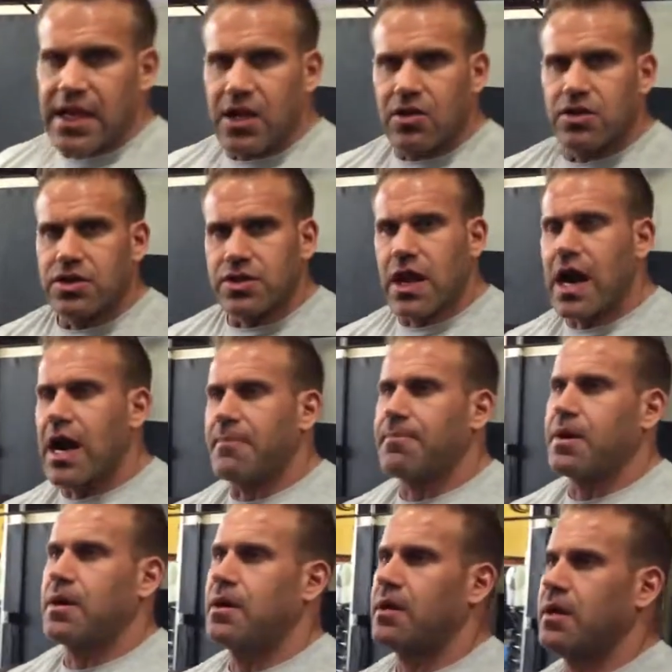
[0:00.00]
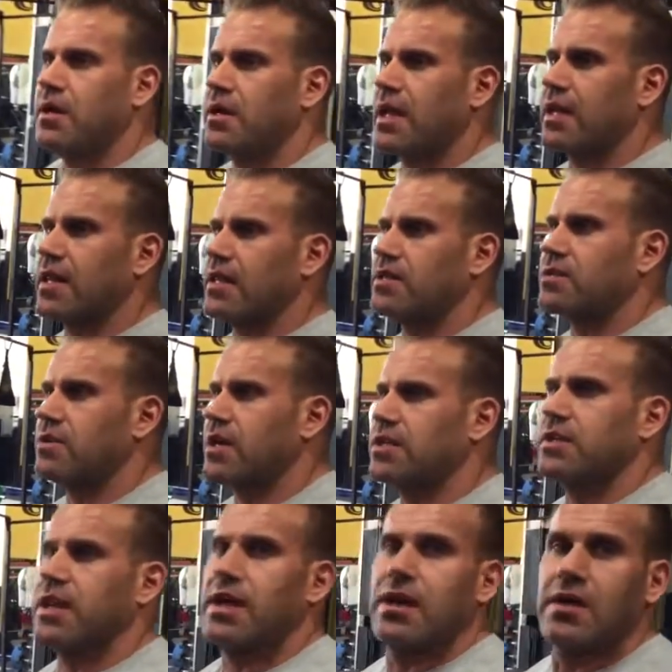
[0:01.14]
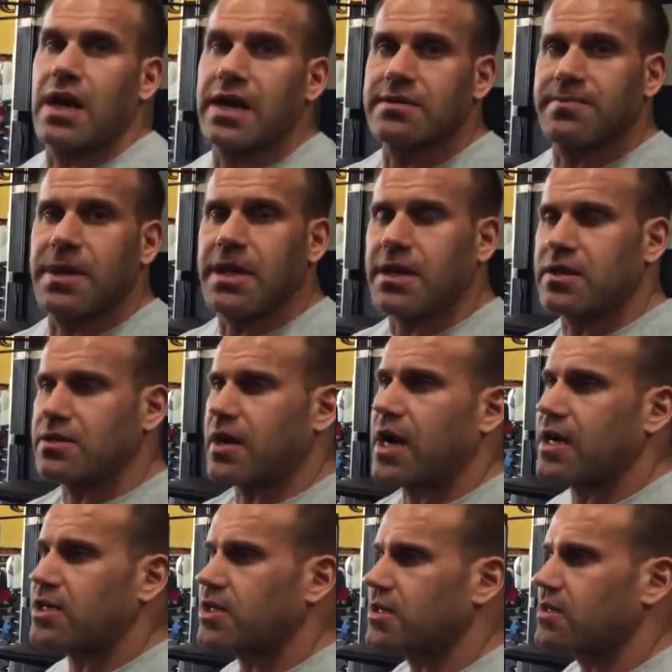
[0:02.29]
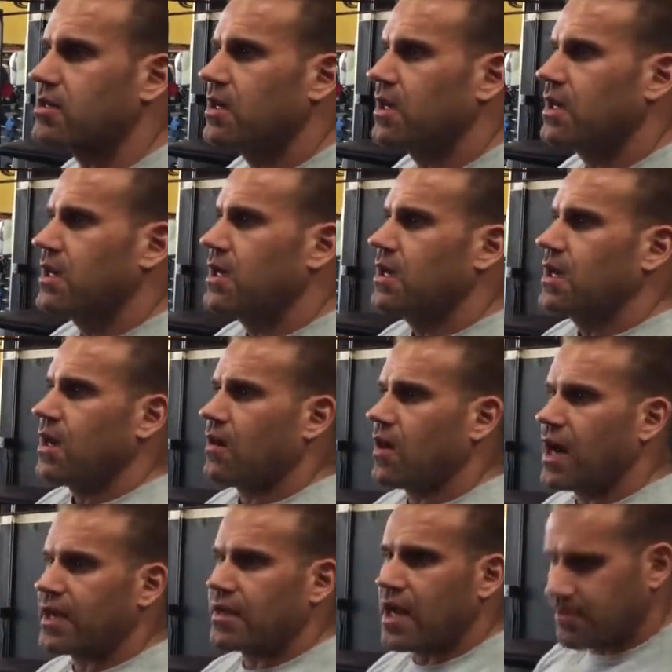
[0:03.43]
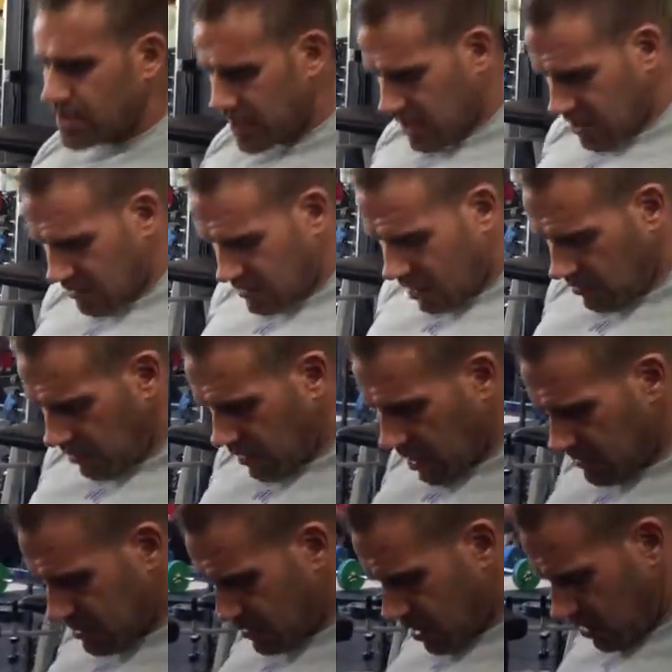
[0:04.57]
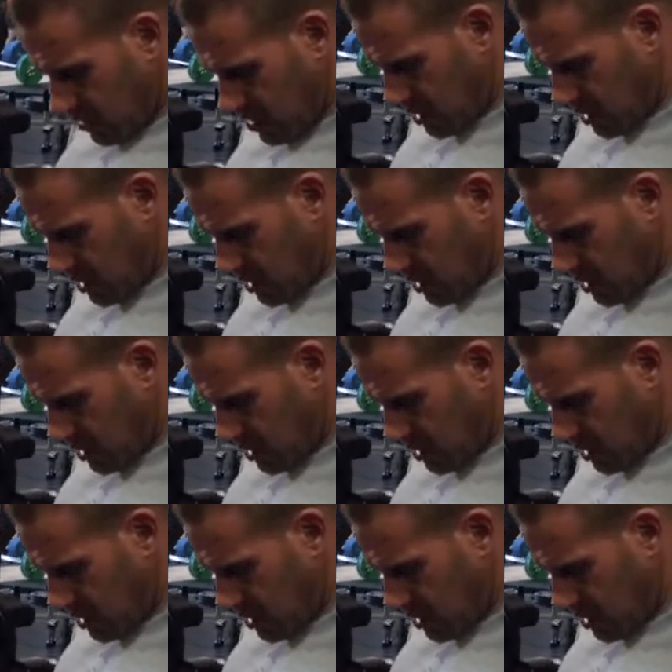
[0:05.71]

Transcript: heel drop and get that stretch and then the nice peak contraction. And a lot of times like I'll double up, so I'll,